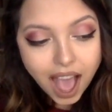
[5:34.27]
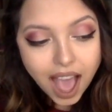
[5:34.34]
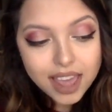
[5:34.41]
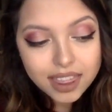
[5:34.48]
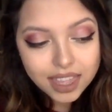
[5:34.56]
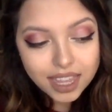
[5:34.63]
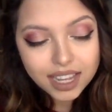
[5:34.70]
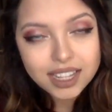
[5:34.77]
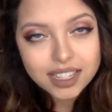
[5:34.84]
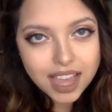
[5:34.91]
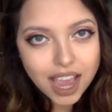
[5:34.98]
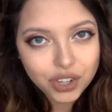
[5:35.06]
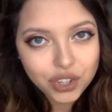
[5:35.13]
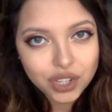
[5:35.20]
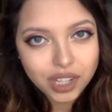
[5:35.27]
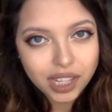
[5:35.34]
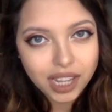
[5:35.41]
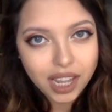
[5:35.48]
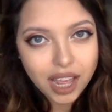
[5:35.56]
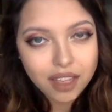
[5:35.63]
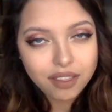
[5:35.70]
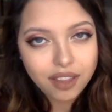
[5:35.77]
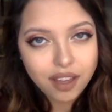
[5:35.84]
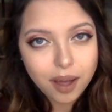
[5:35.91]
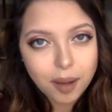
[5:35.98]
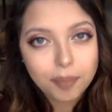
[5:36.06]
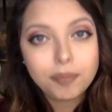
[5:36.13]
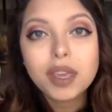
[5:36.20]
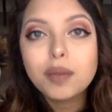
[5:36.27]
I think it's actually the